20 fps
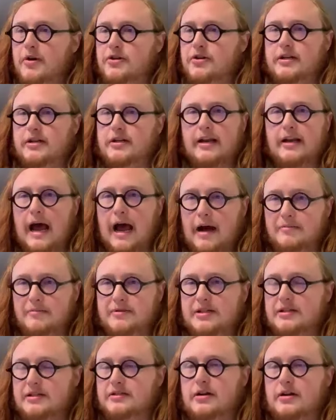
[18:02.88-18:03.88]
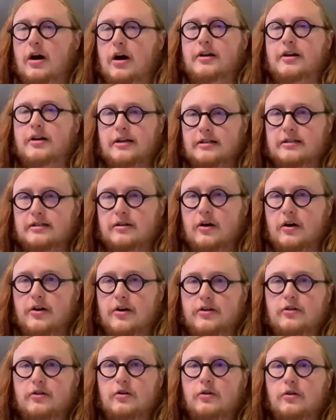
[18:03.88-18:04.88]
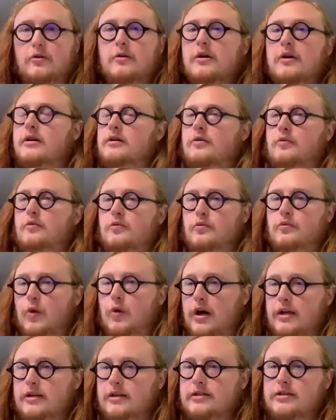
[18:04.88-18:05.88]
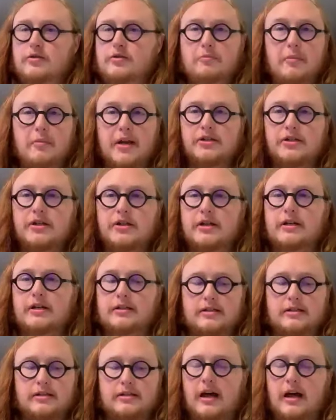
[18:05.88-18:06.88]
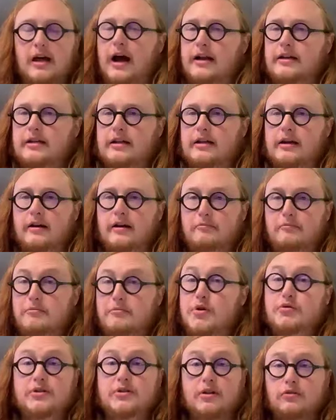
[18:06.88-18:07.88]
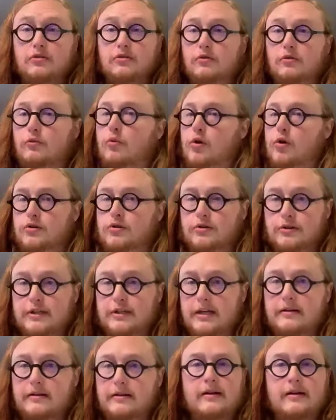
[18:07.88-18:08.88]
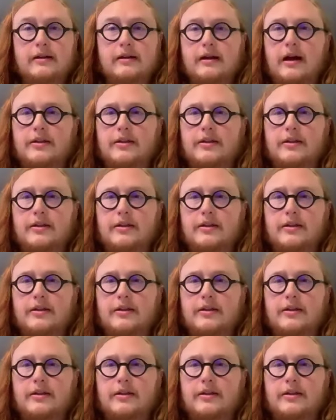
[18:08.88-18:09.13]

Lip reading: Emergent, and Absent Tonics article was you mentioned the idea of musical worlding.